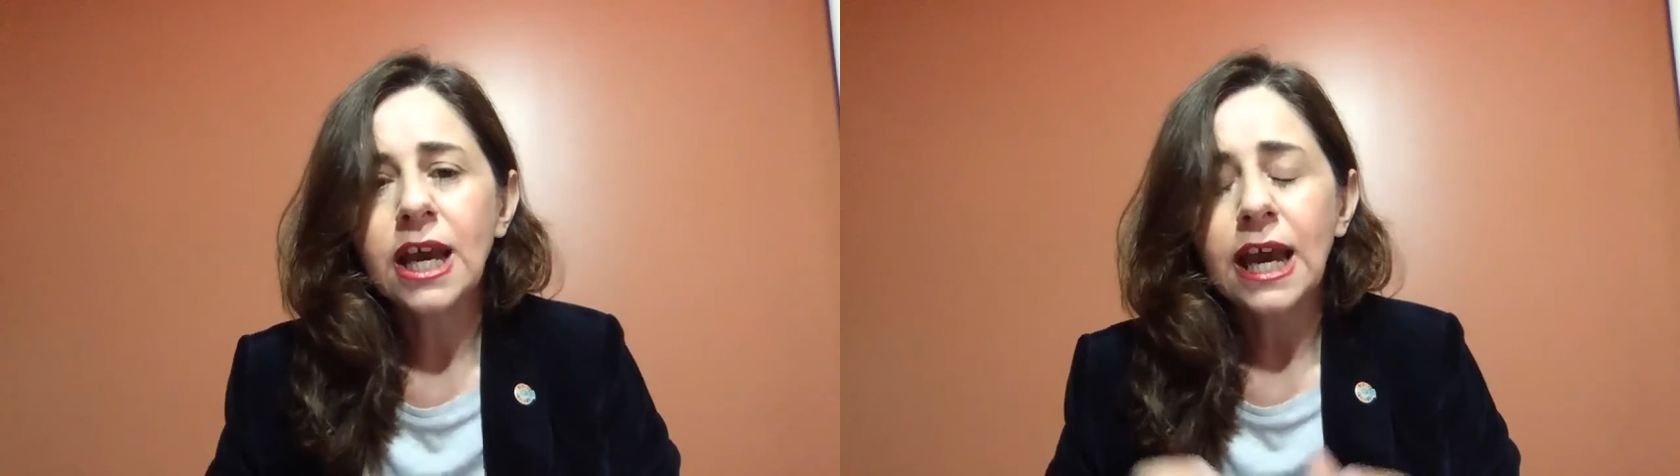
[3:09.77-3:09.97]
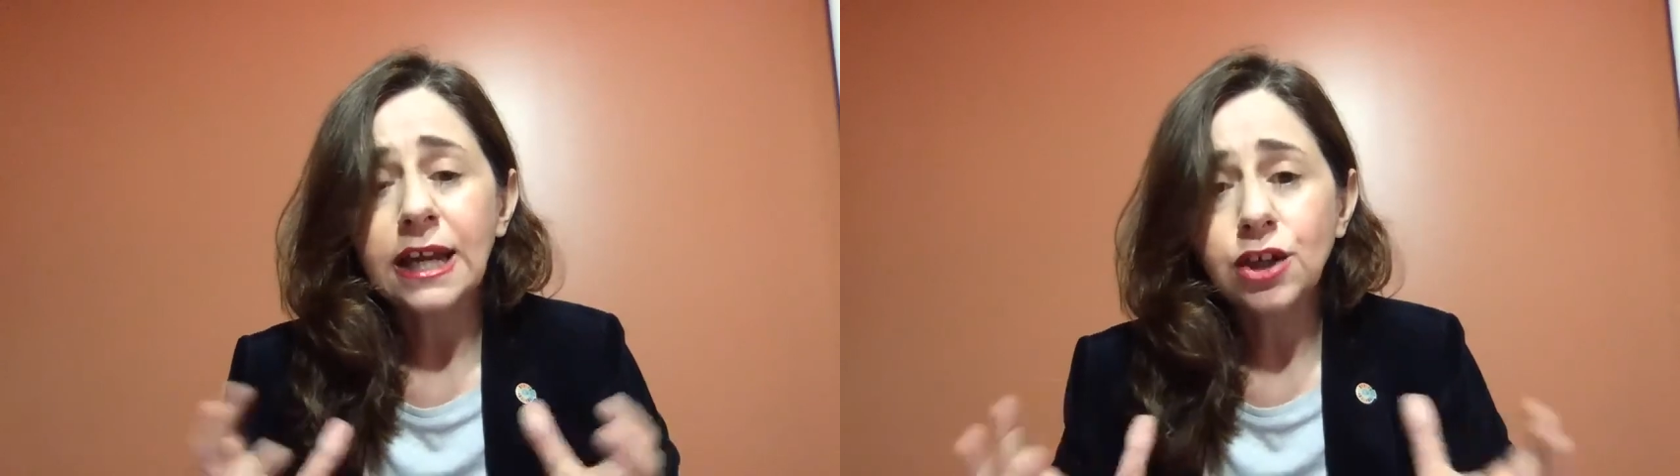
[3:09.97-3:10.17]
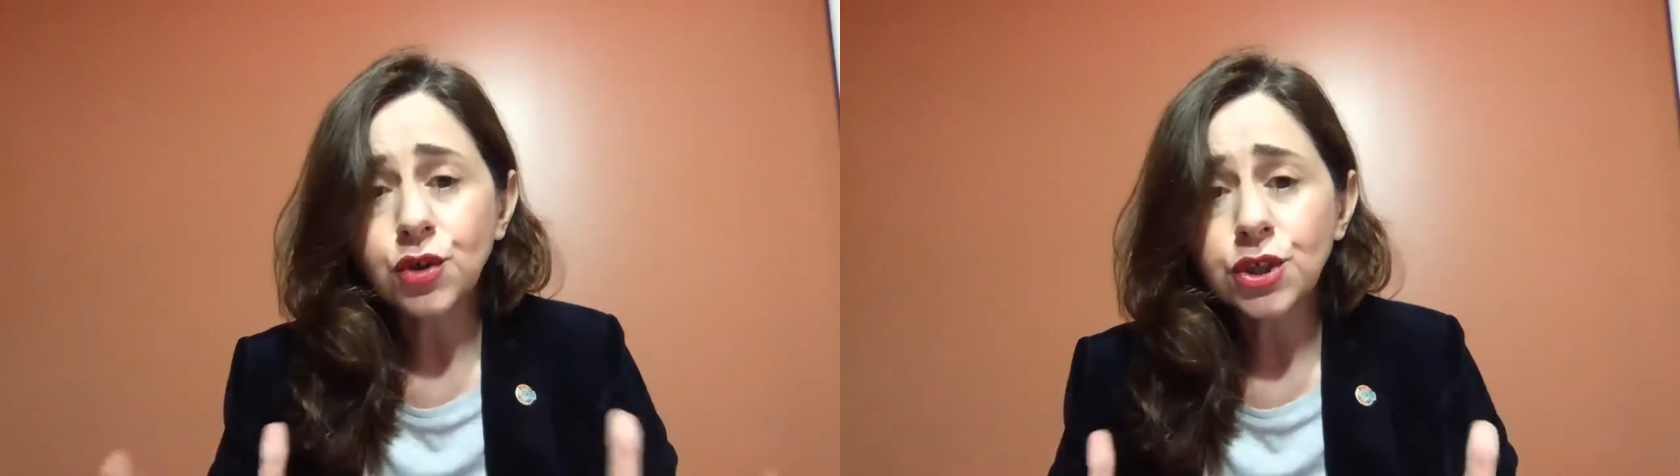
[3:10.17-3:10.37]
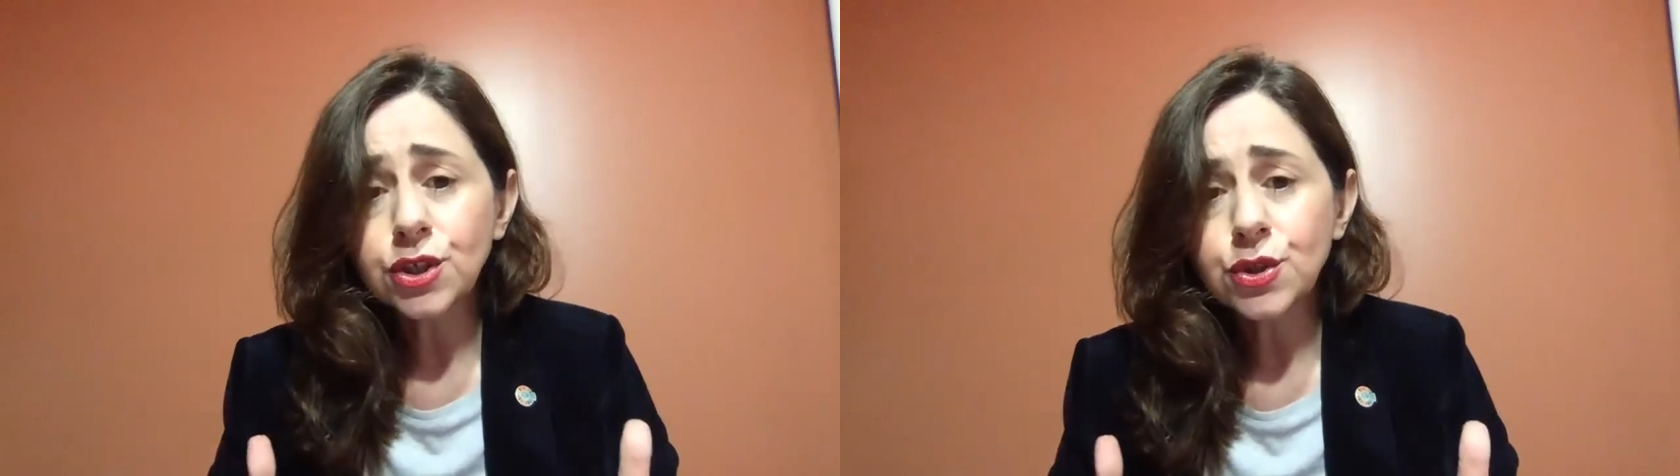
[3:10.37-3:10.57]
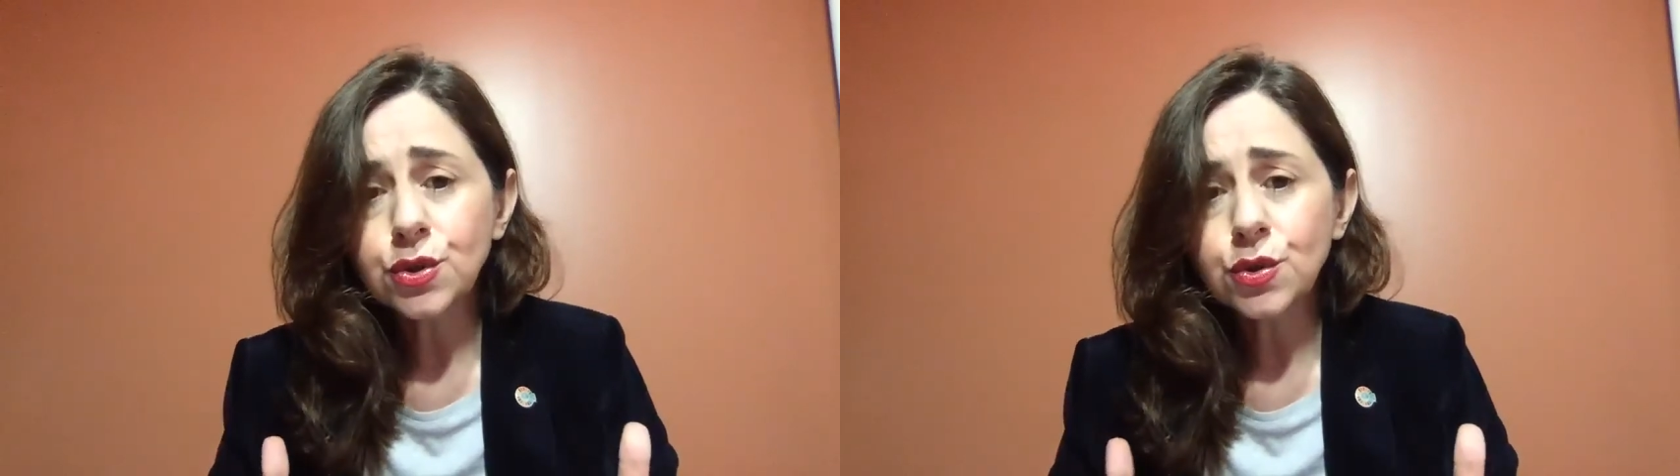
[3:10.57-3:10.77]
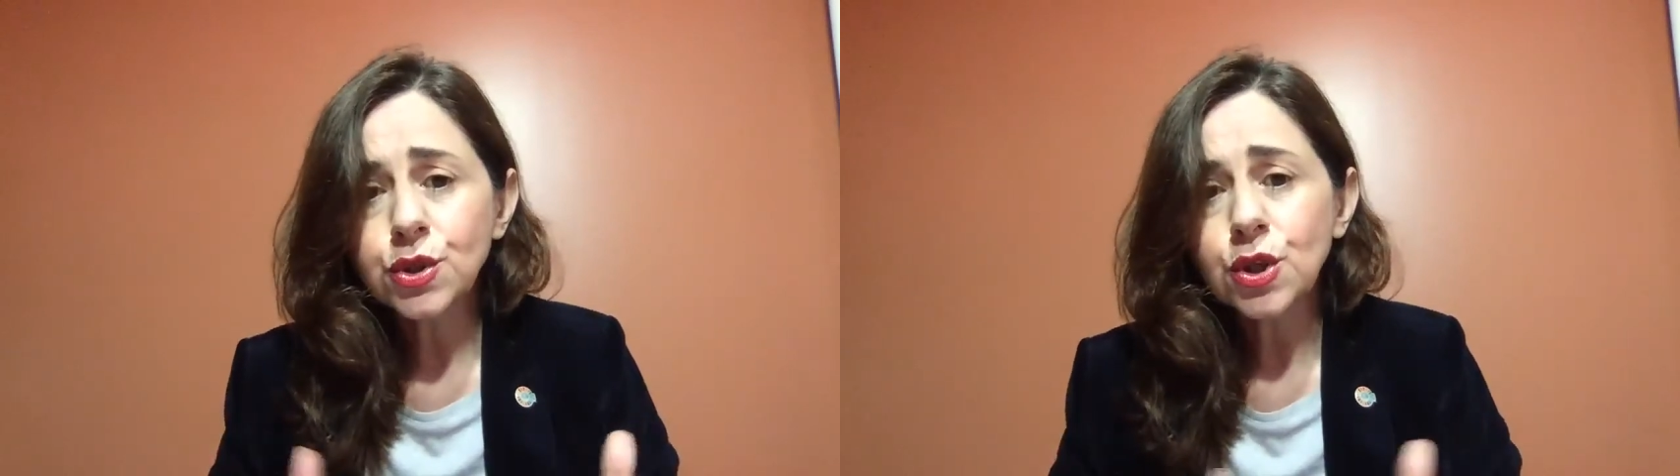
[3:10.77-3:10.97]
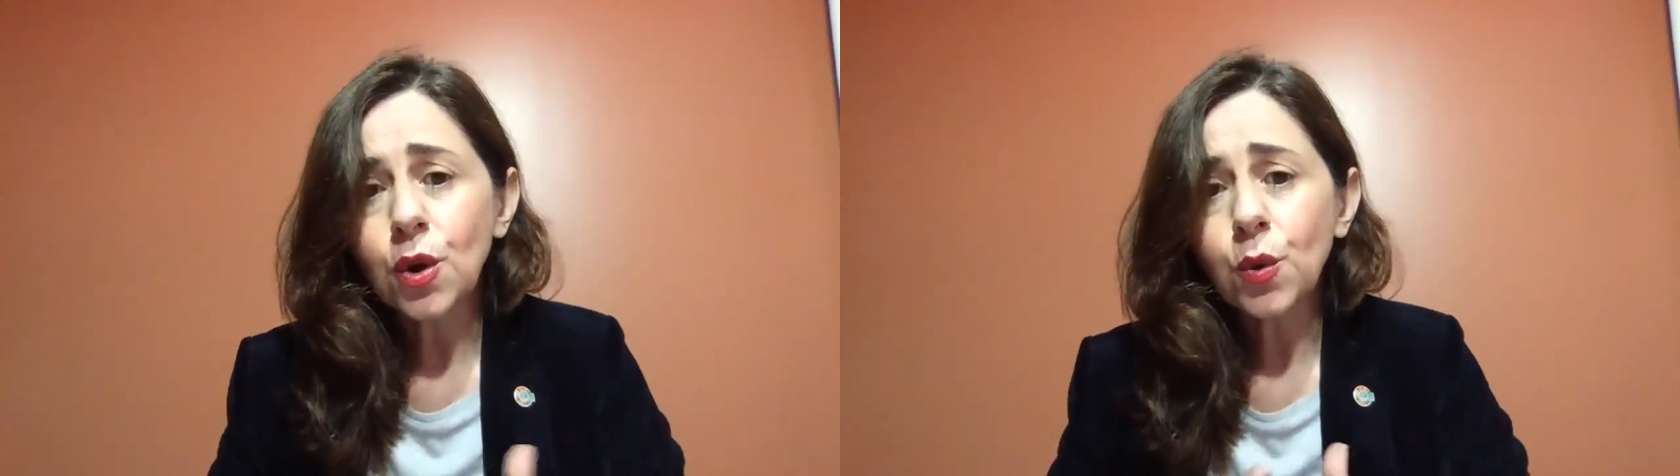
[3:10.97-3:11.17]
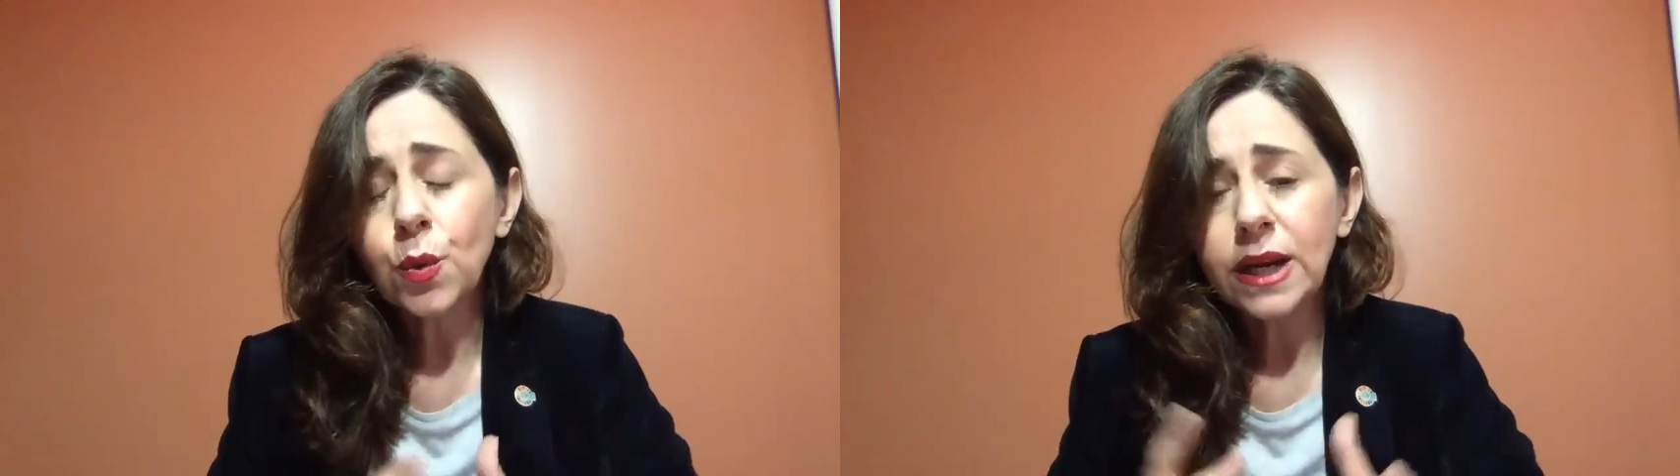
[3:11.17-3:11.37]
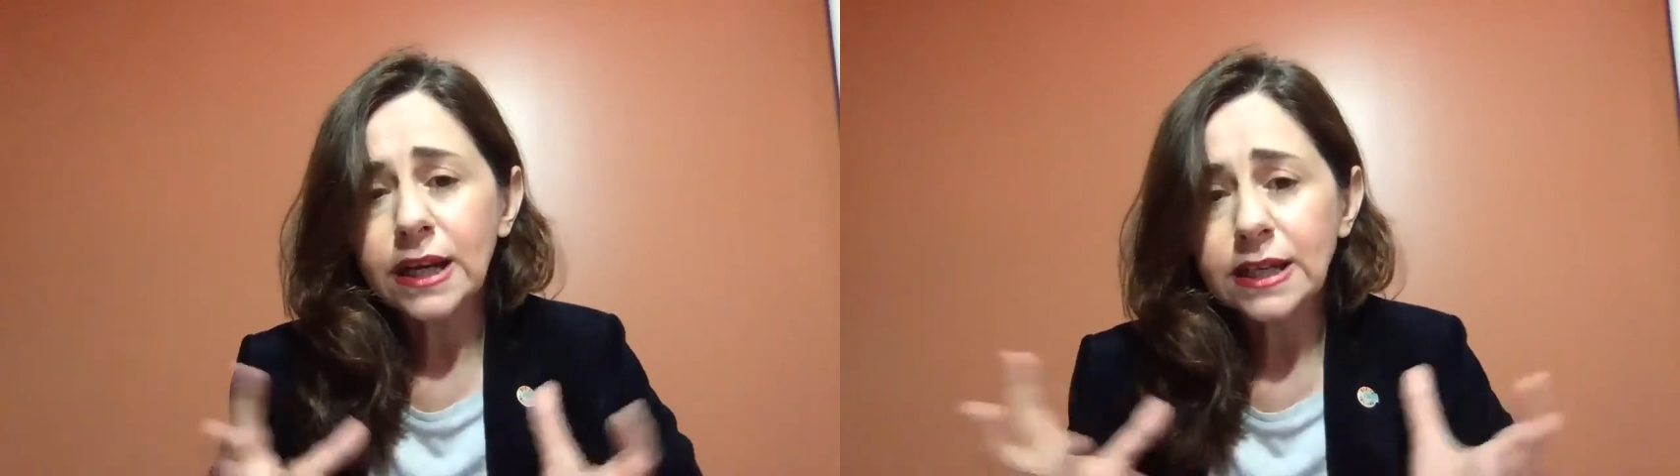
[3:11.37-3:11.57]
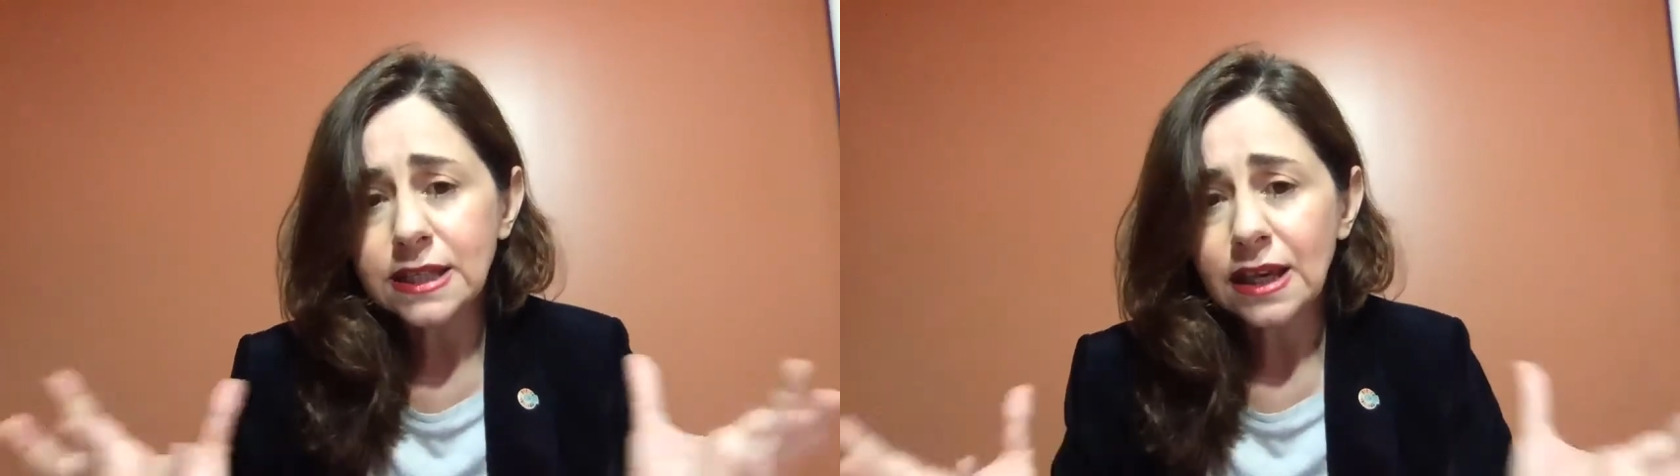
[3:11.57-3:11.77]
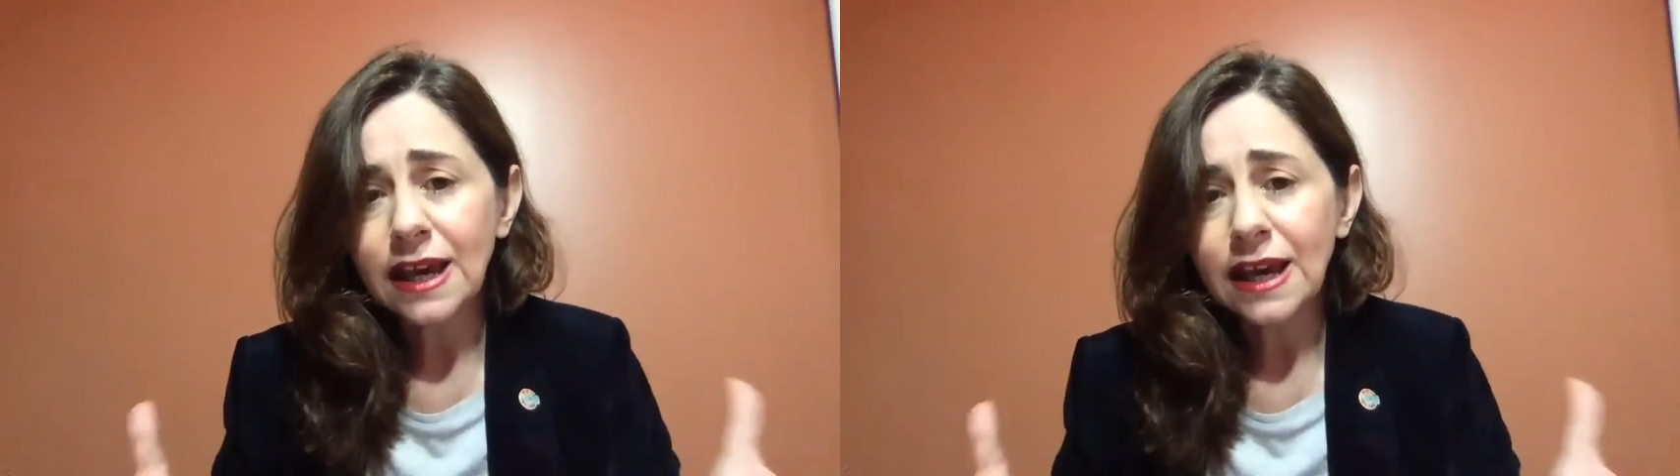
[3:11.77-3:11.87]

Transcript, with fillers: And in order to do so, we need,